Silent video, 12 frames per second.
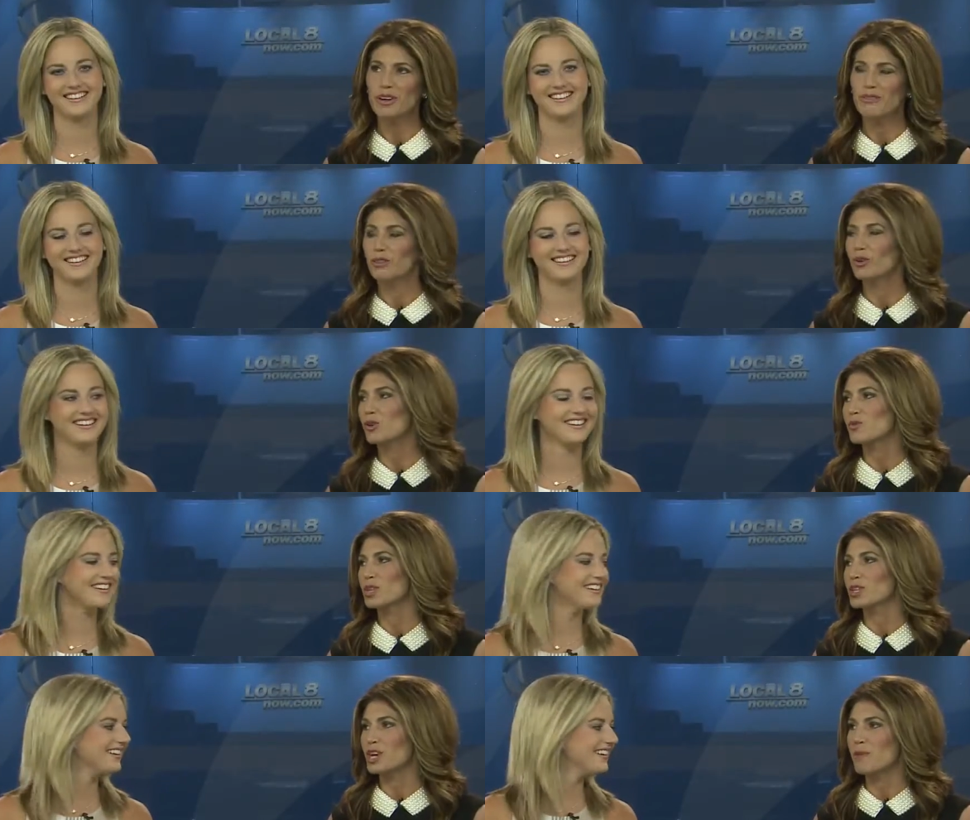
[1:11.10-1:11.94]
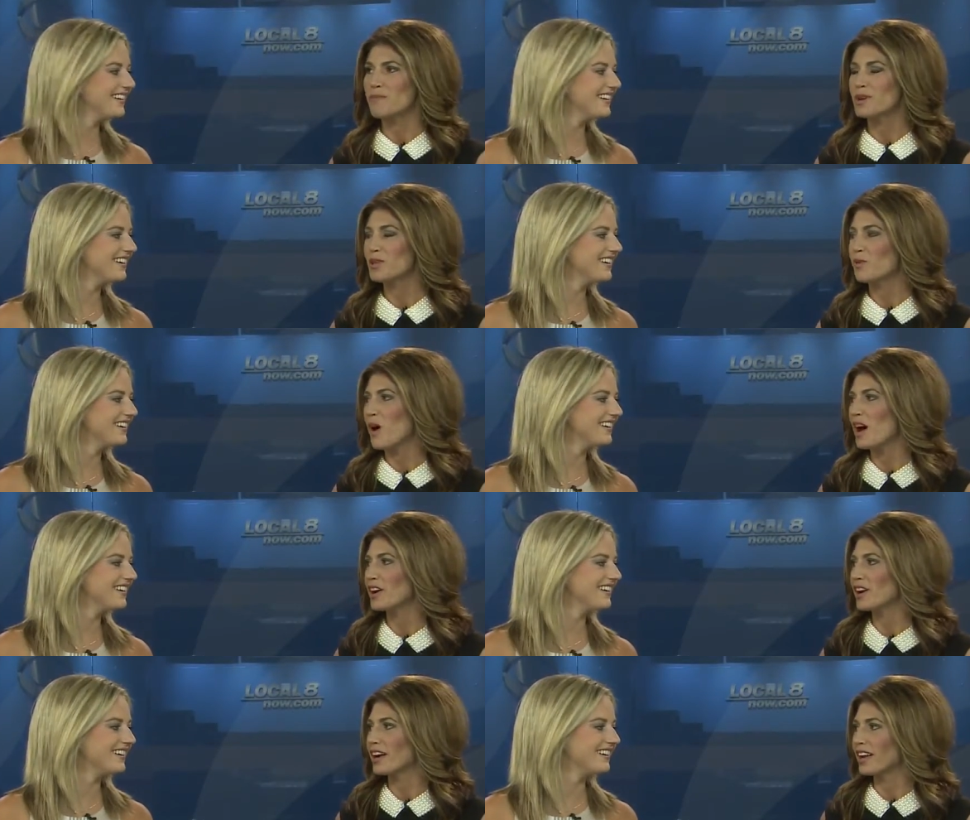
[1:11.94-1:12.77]
Speaker 1: if Lauren will jump into the water
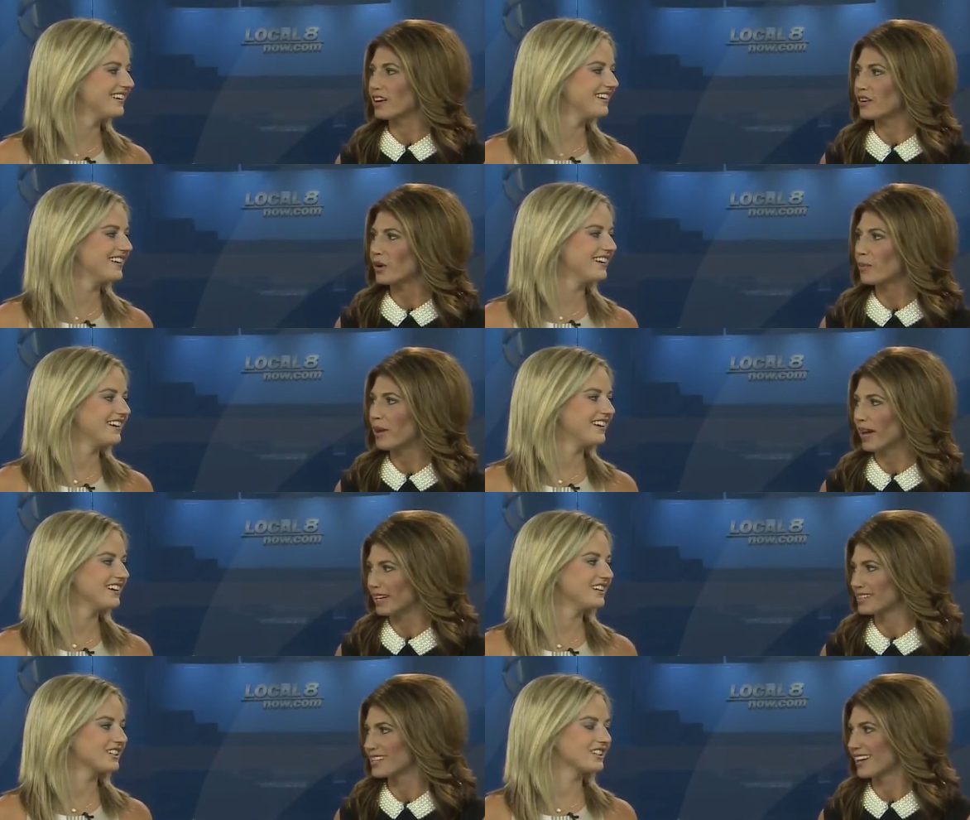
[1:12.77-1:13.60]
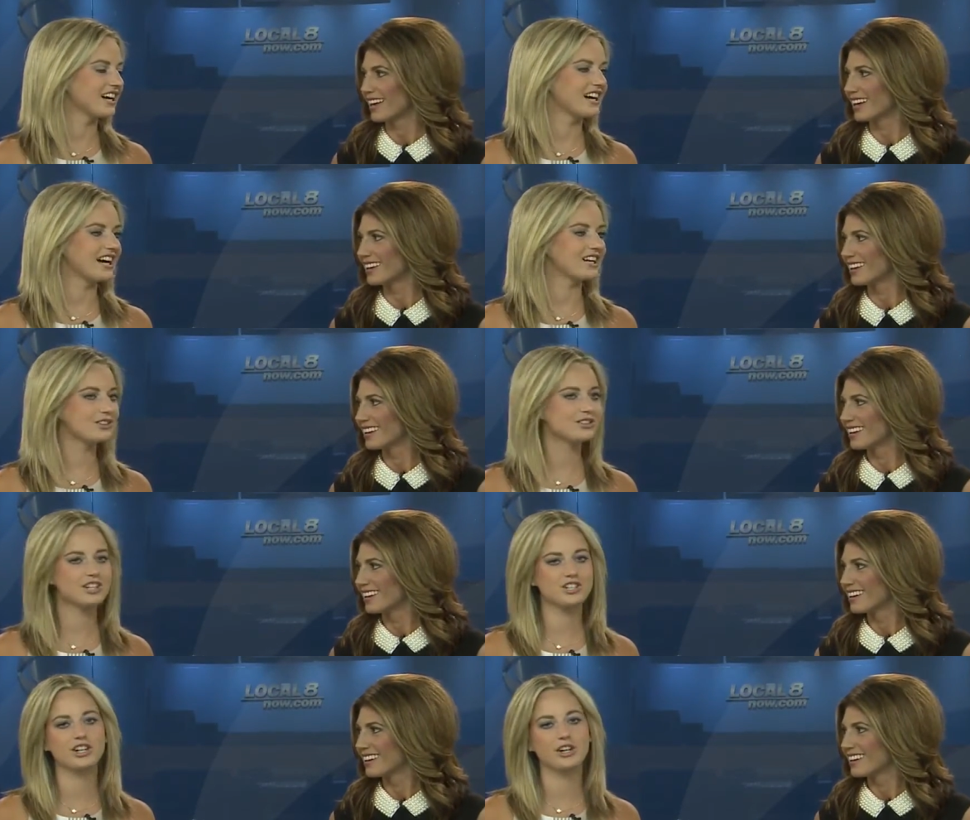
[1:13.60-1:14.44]
in her pants again. I don't think she
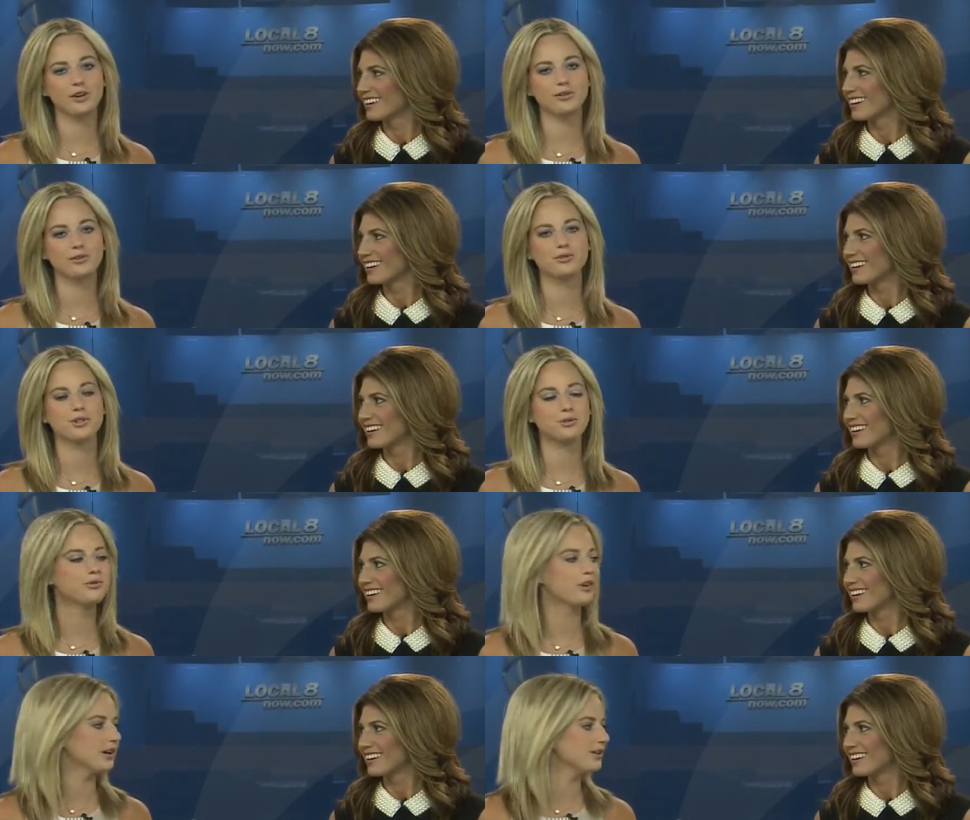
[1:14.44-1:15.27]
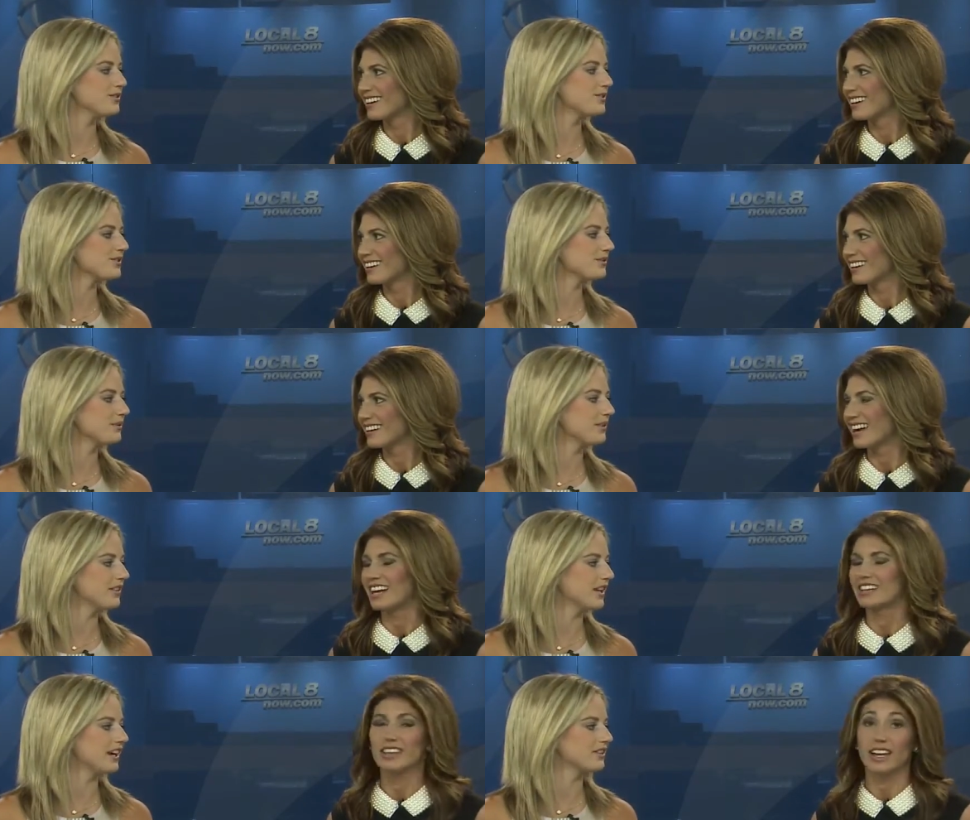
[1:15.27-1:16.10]
can go through two phones. Yeah, that,
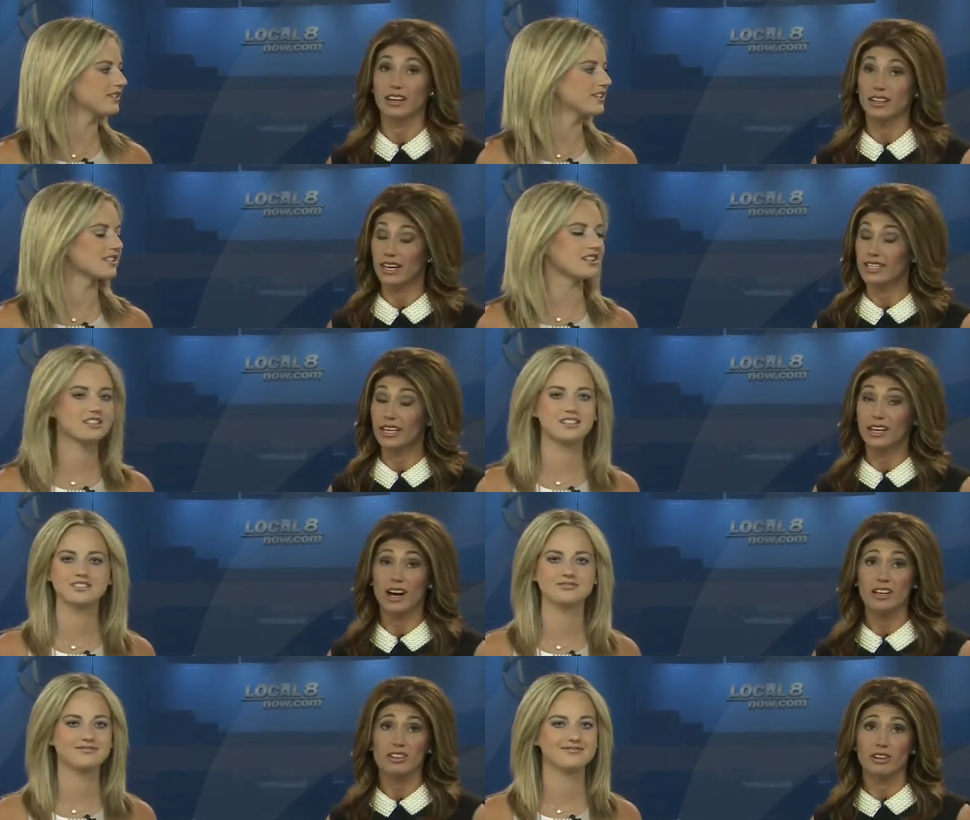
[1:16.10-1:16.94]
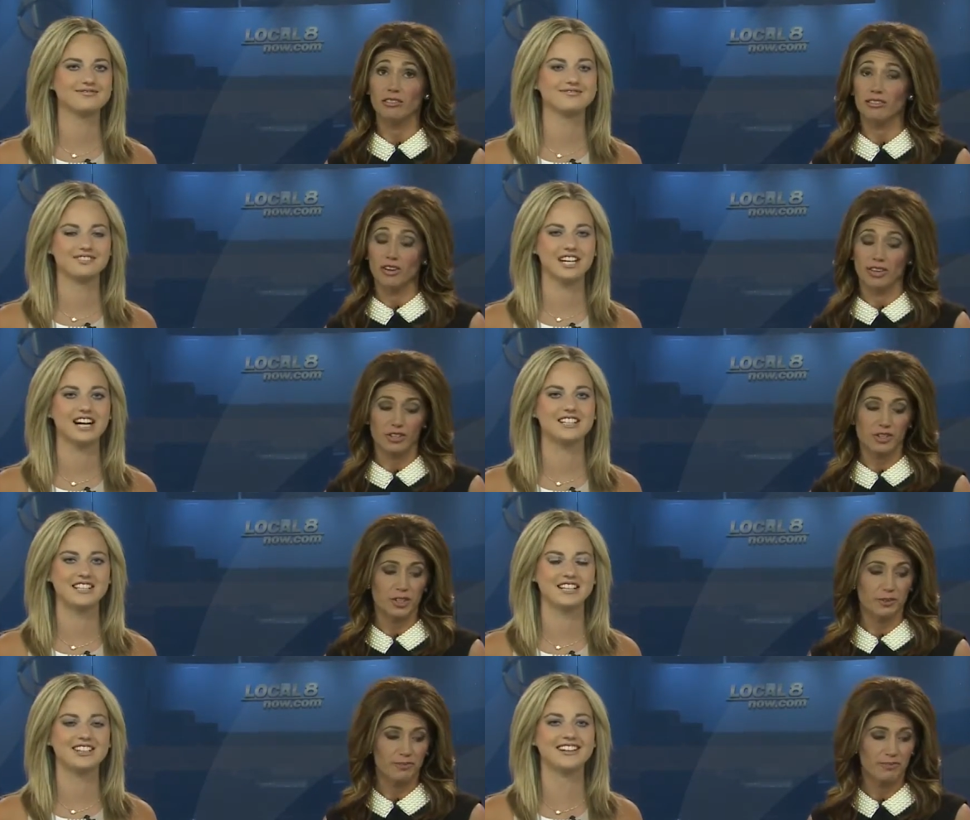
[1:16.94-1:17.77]
that, that did cost her a phone. Yeah, that's
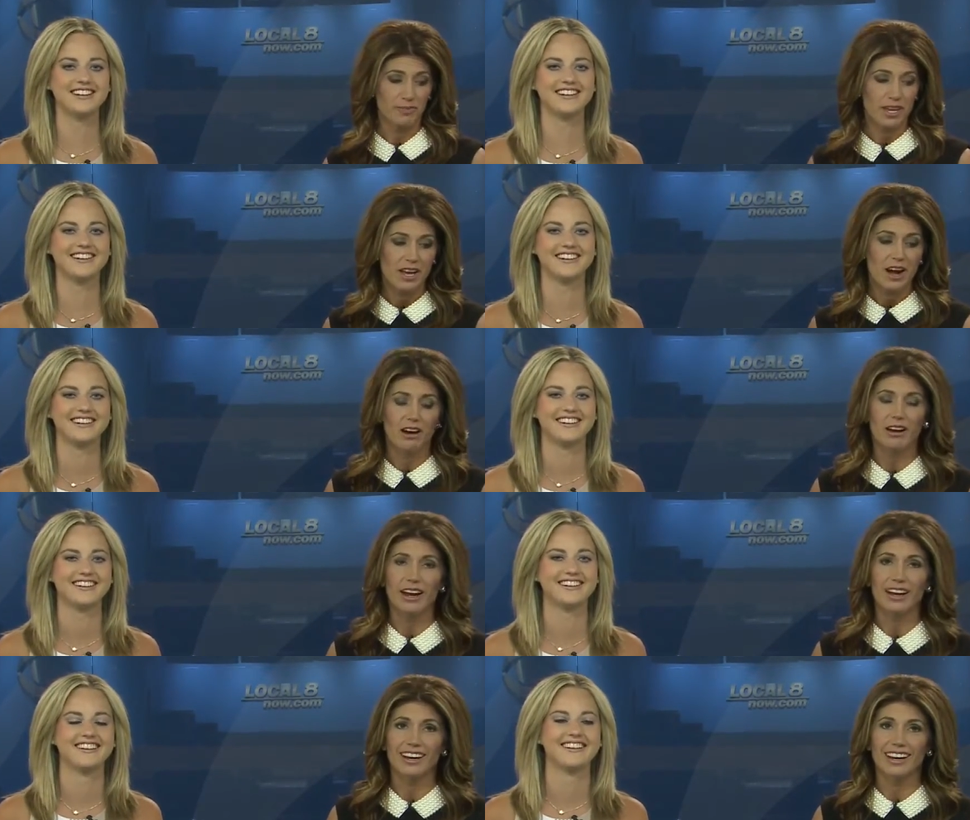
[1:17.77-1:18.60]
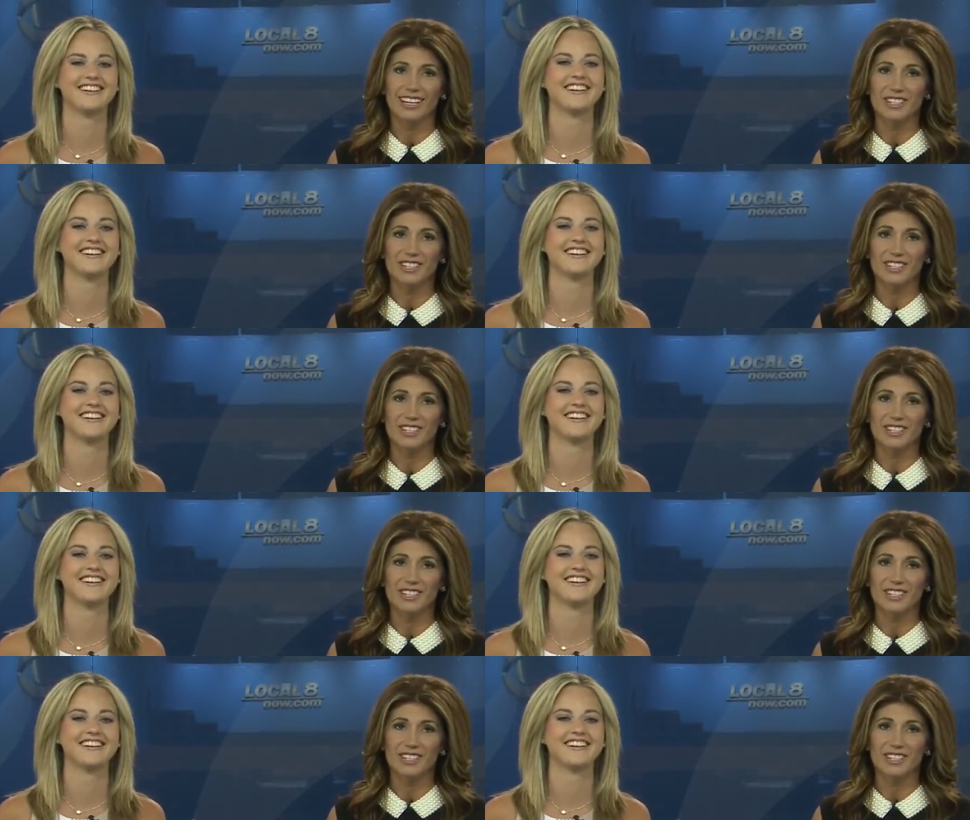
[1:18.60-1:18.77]
true. All right, it is